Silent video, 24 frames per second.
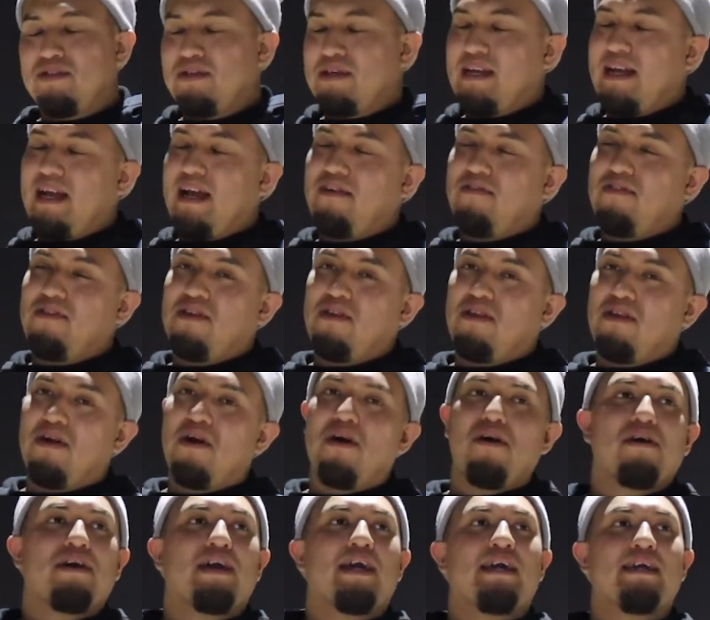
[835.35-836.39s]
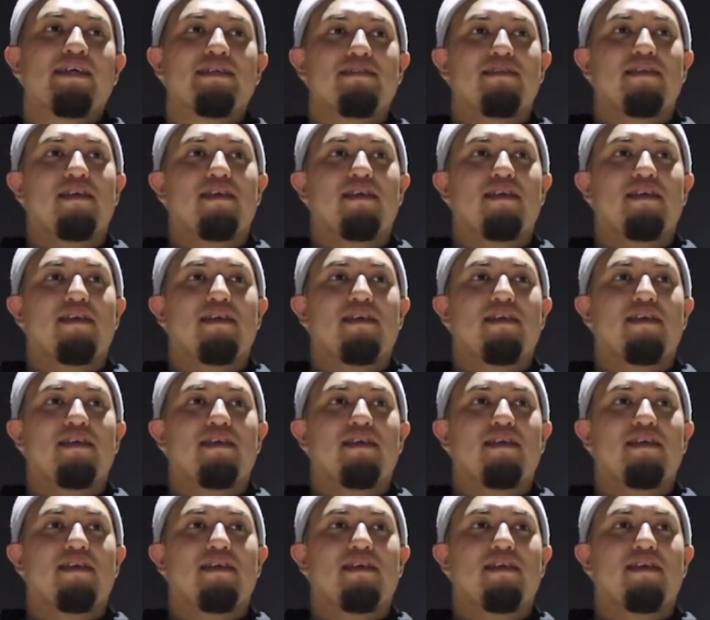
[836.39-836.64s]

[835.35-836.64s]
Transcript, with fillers: you can have a long ass